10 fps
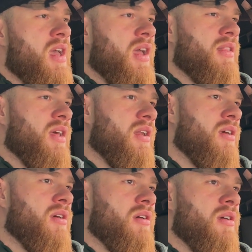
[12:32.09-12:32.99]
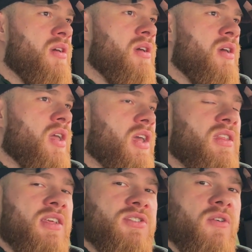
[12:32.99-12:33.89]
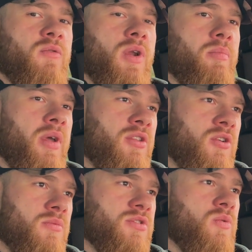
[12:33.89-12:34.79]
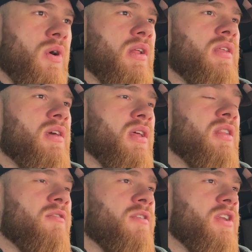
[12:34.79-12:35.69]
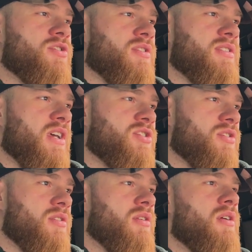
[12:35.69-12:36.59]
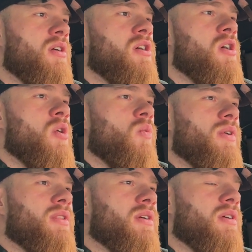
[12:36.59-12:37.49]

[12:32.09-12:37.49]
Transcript: and then kick things off with a pendulum squat, and then finish the session with